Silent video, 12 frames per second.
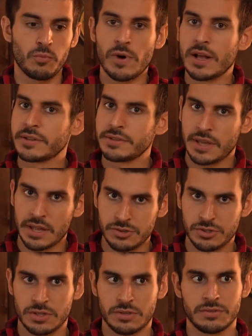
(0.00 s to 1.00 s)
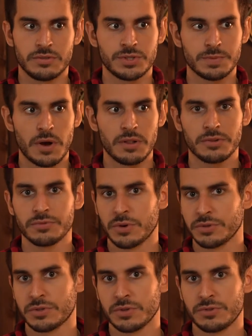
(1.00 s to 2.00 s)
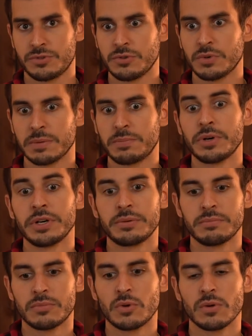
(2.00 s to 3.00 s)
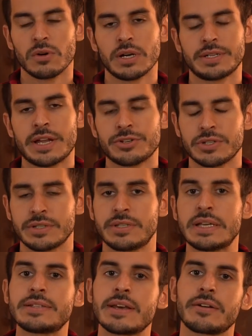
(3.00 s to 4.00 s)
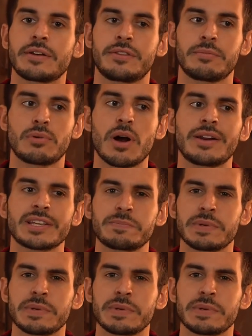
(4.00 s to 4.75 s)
well-intentioned smaller roasters do want to put more attention to detail in their products,